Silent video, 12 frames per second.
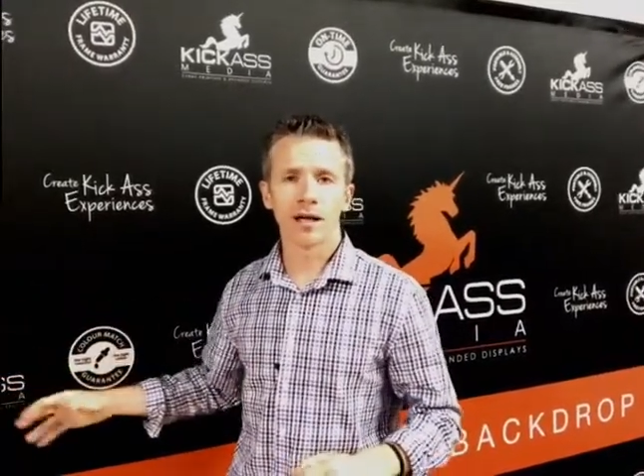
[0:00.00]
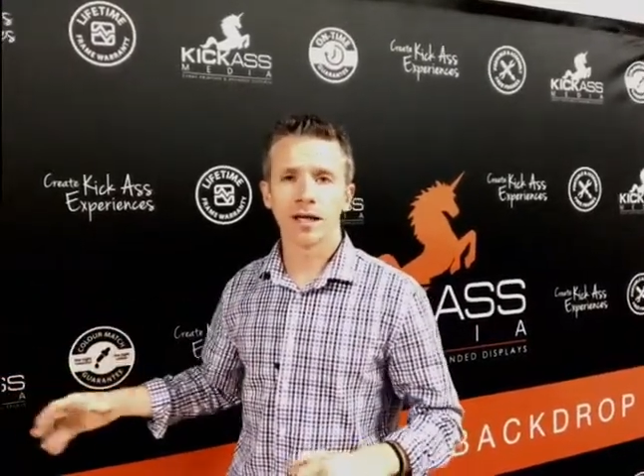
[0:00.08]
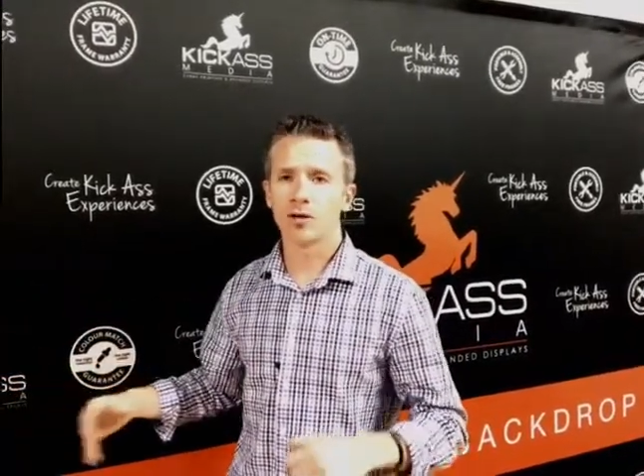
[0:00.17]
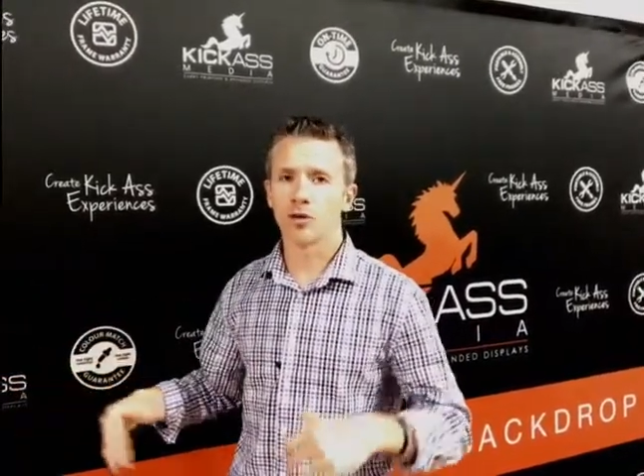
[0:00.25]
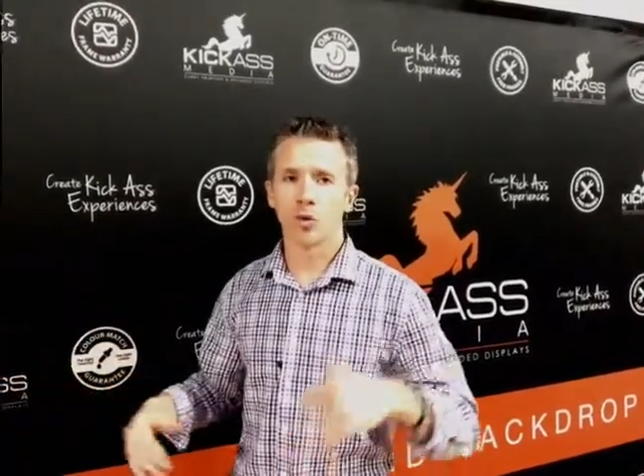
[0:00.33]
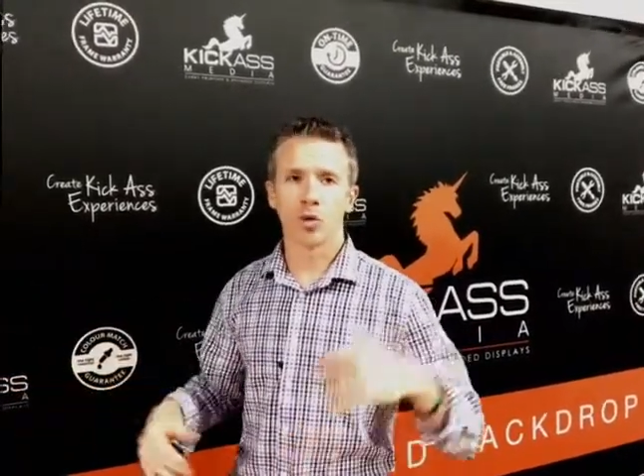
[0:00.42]

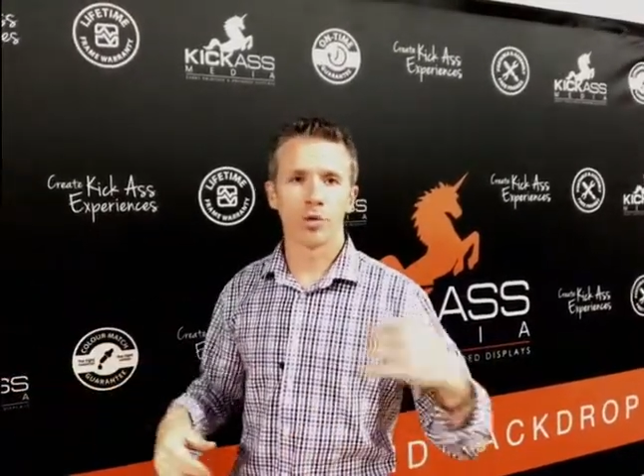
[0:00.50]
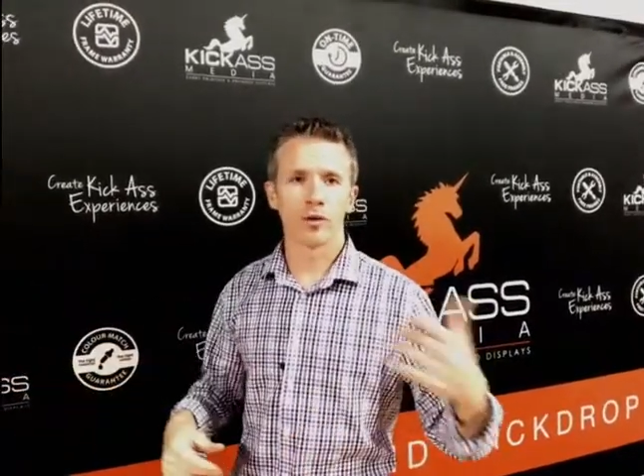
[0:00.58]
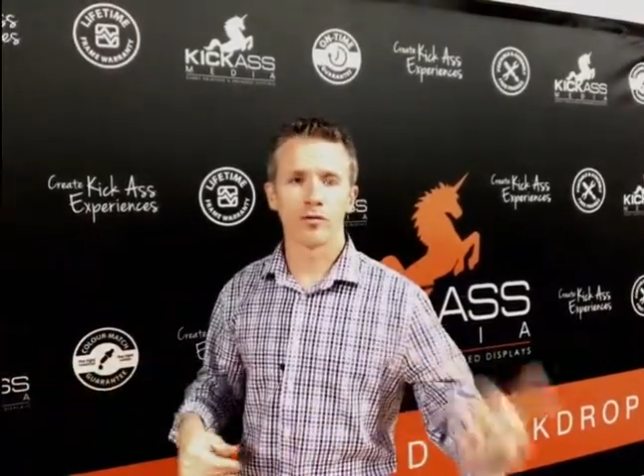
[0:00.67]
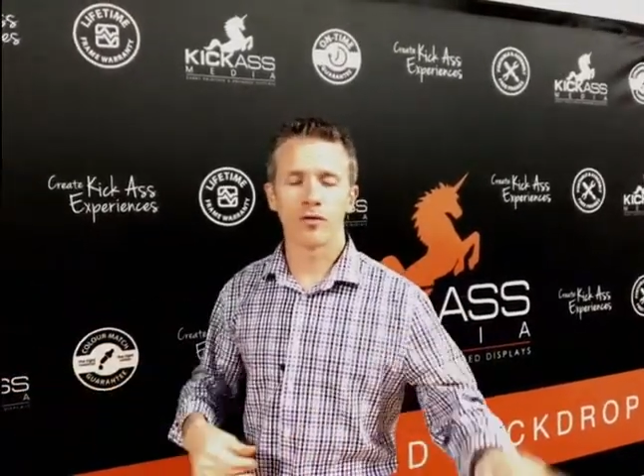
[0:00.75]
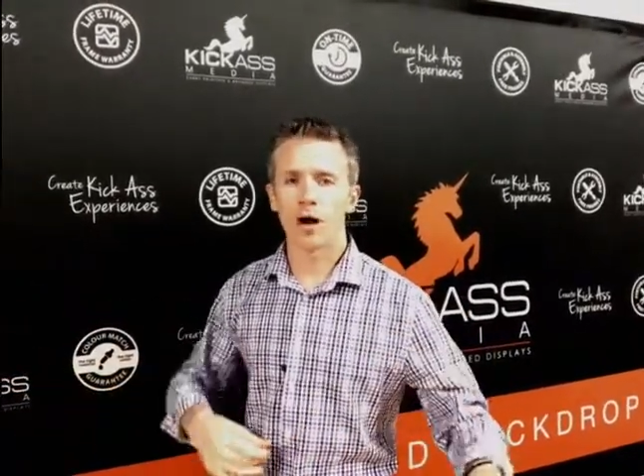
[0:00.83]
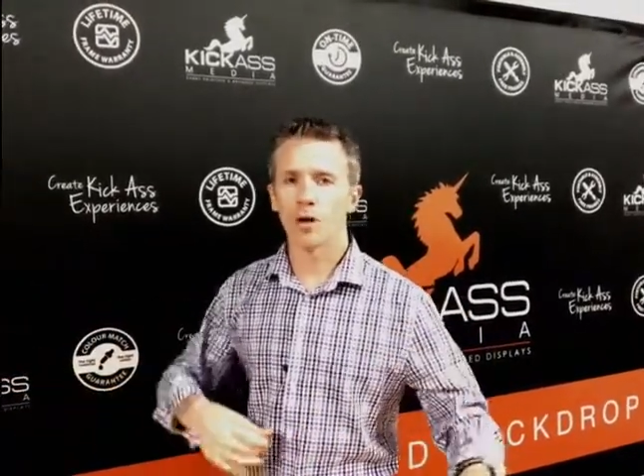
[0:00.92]
either we'll
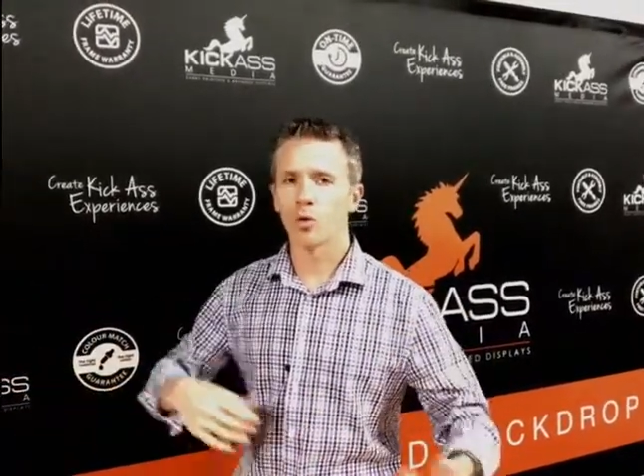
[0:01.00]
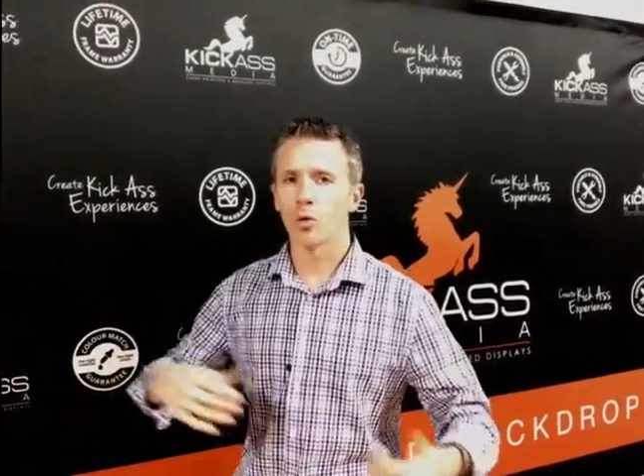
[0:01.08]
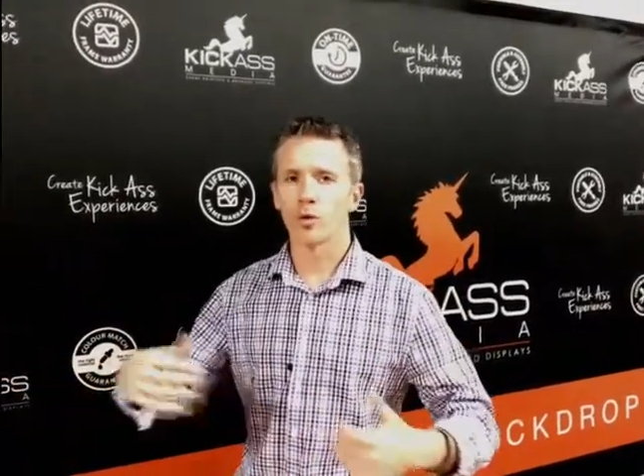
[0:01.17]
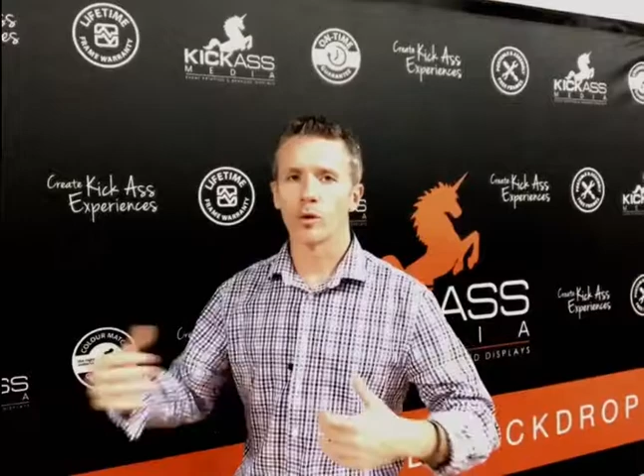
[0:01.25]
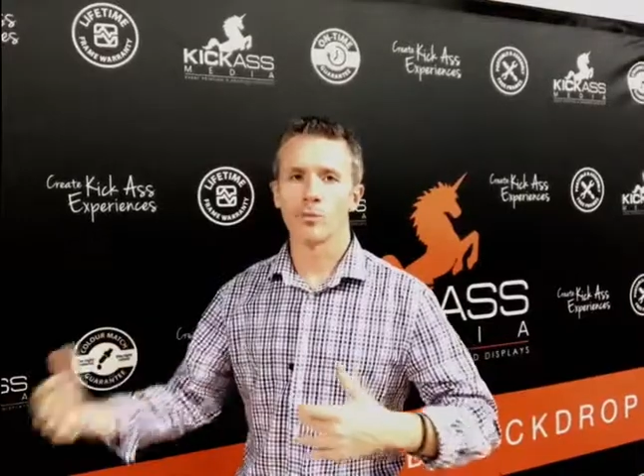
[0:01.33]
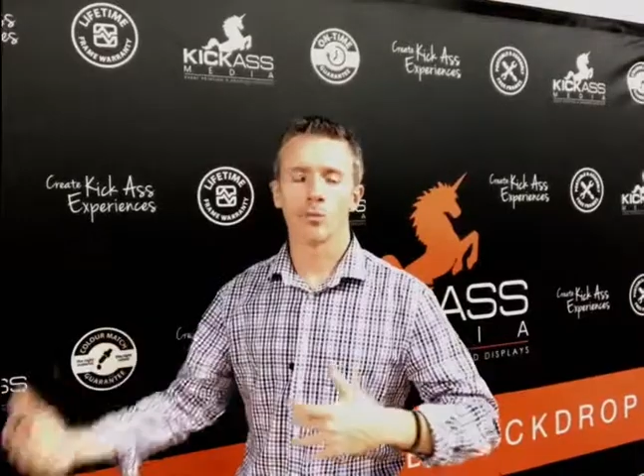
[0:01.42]
refund, we'll
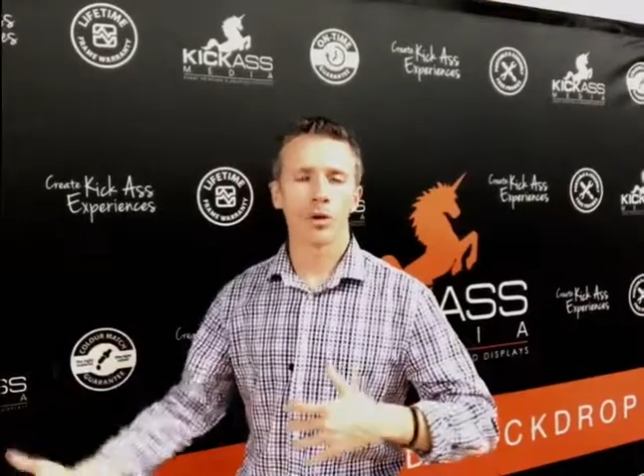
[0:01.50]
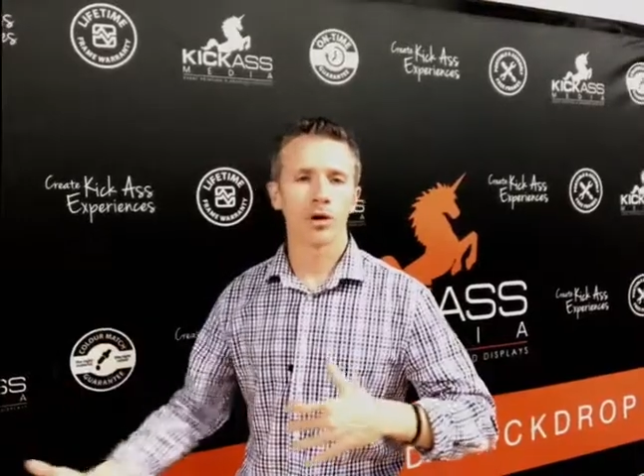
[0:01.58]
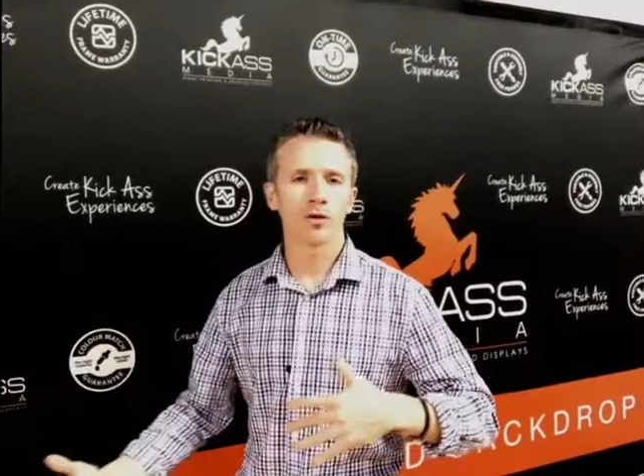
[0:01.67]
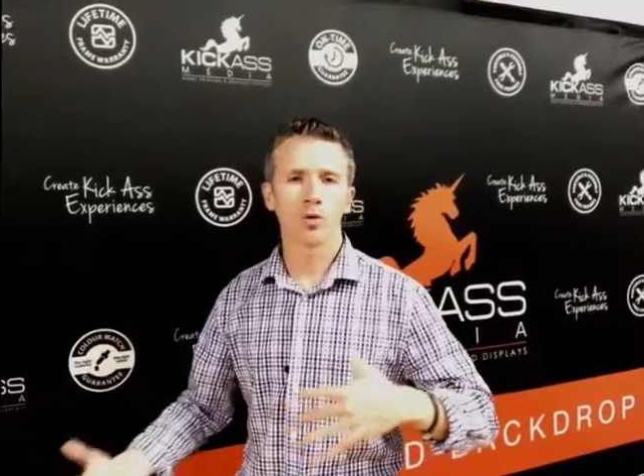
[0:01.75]
reprint,